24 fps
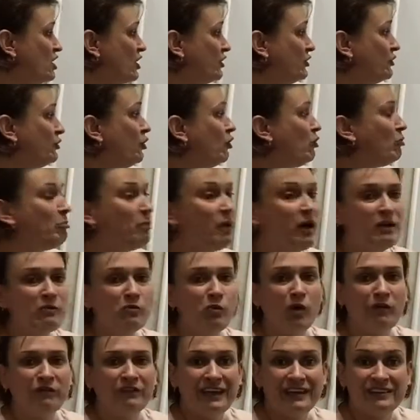not by
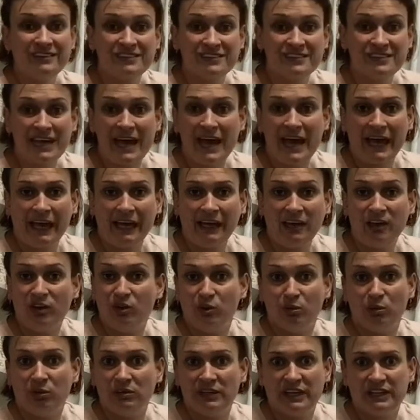what they say
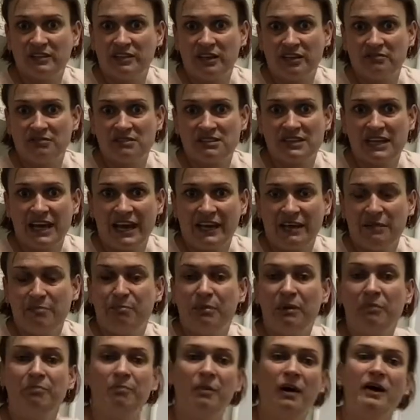or what they don't say,
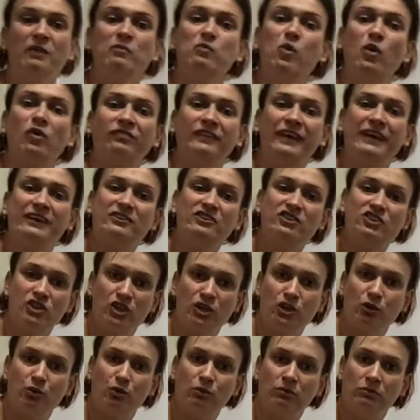but by what they
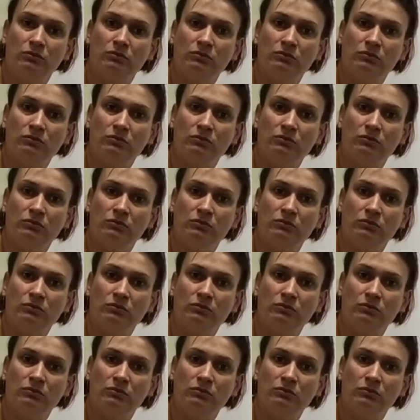do.